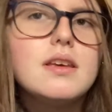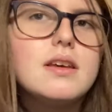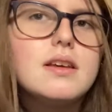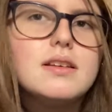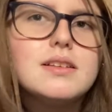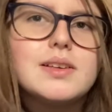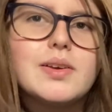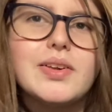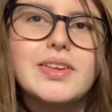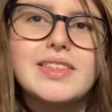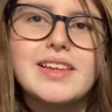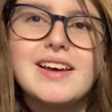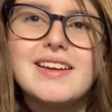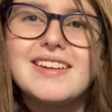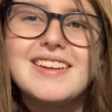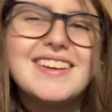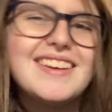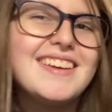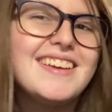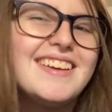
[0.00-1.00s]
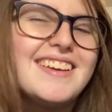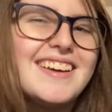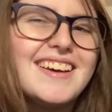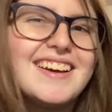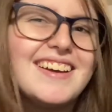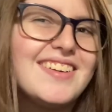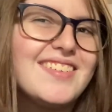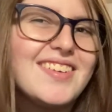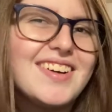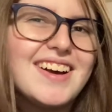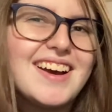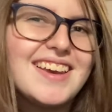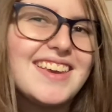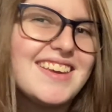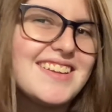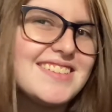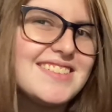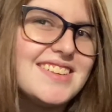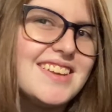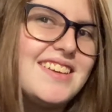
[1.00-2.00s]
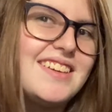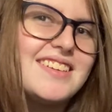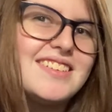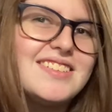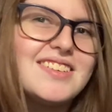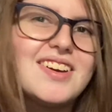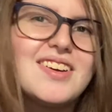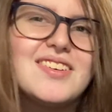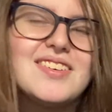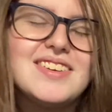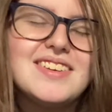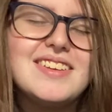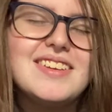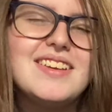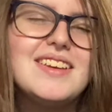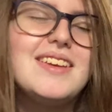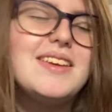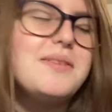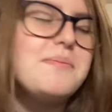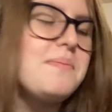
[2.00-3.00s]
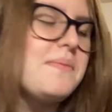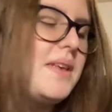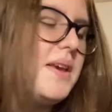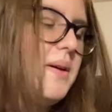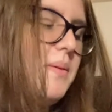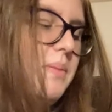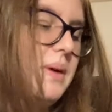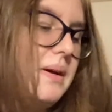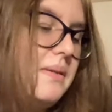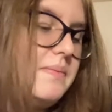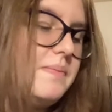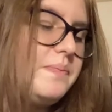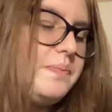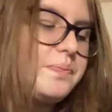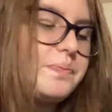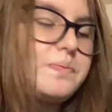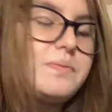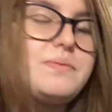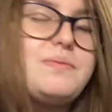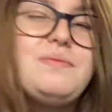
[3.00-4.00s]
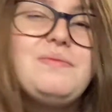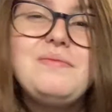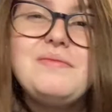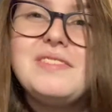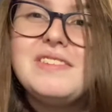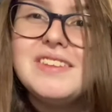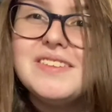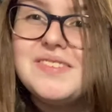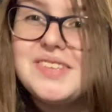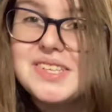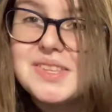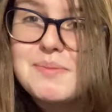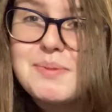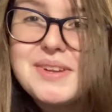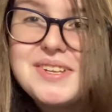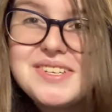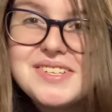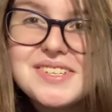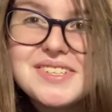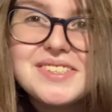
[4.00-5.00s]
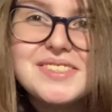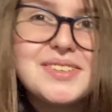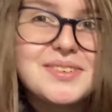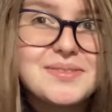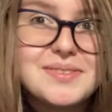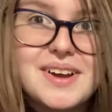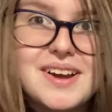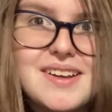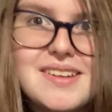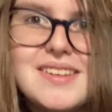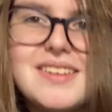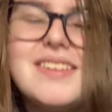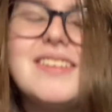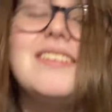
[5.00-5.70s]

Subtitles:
Something like that. I don't know, I can't sing, so, but if you get the pitches, you're fine.